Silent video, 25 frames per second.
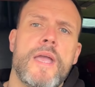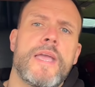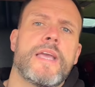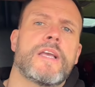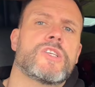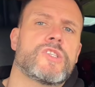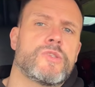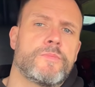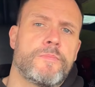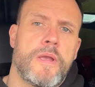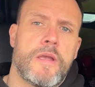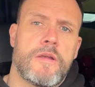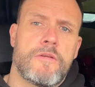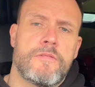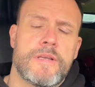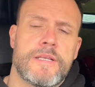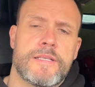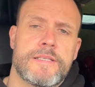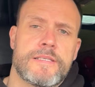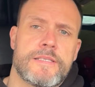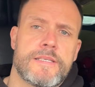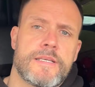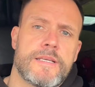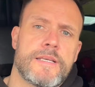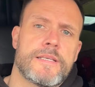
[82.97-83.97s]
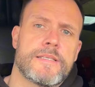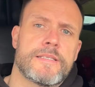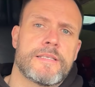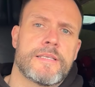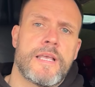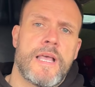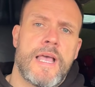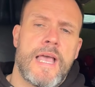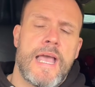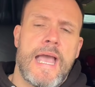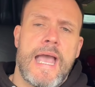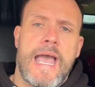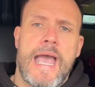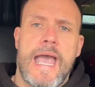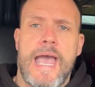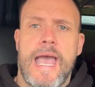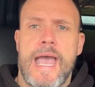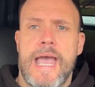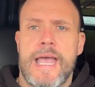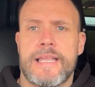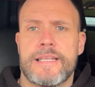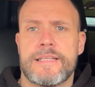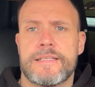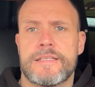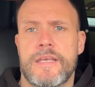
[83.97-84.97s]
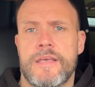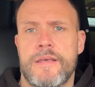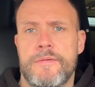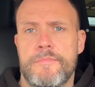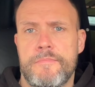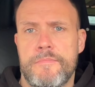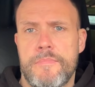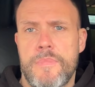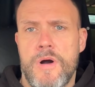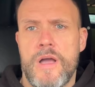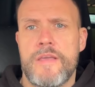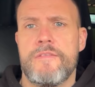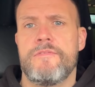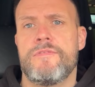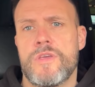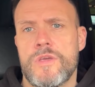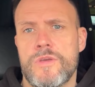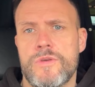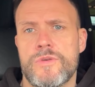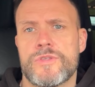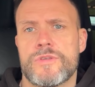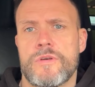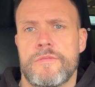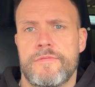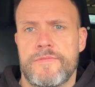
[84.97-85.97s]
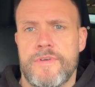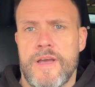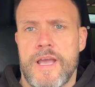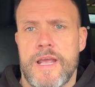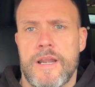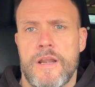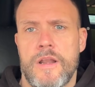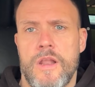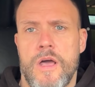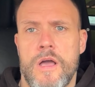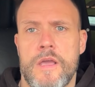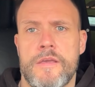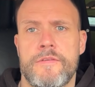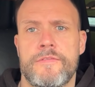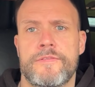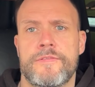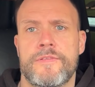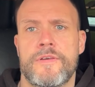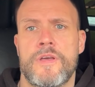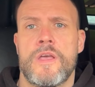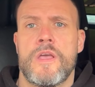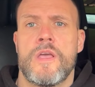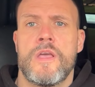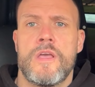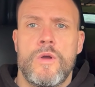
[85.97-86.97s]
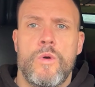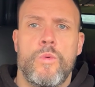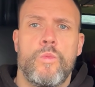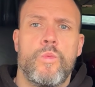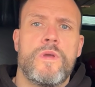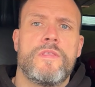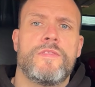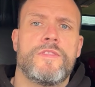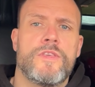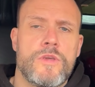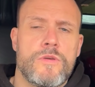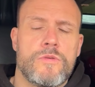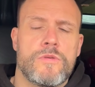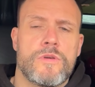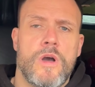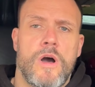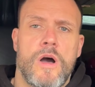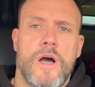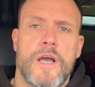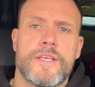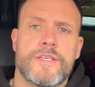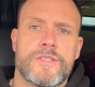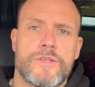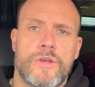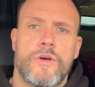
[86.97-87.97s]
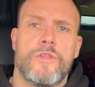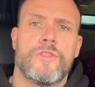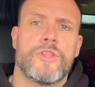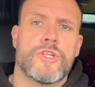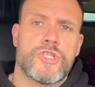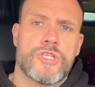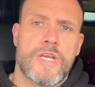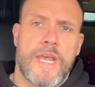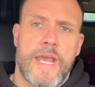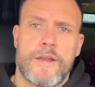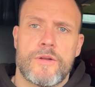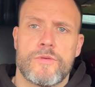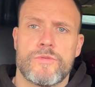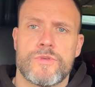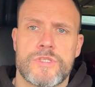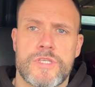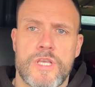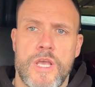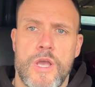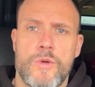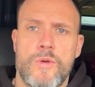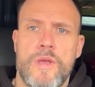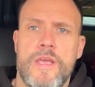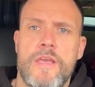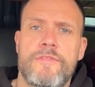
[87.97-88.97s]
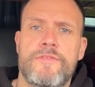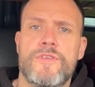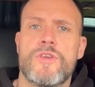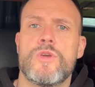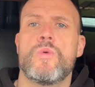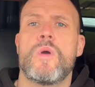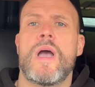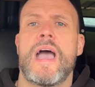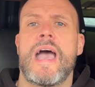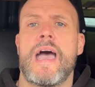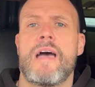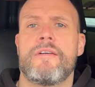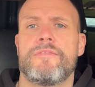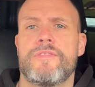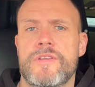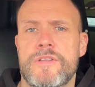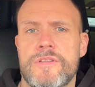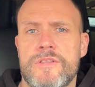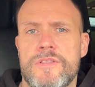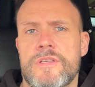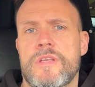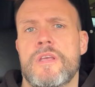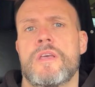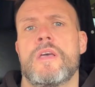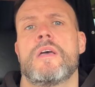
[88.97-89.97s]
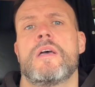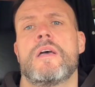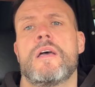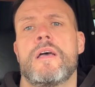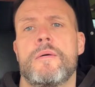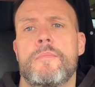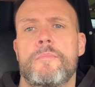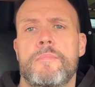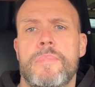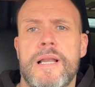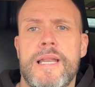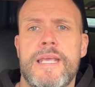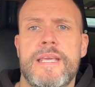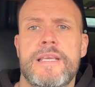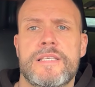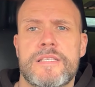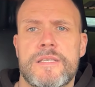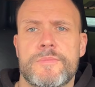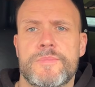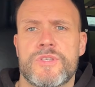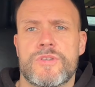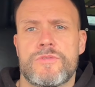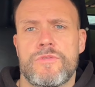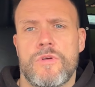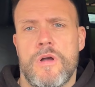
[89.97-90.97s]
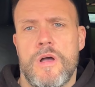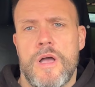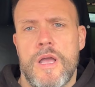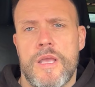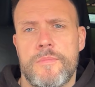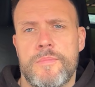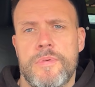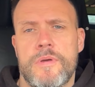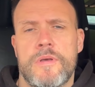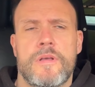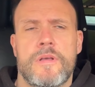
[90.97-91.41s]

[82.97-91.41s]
experiences and my views on van life with you guys on the channel. So if you haven't, please subscribe.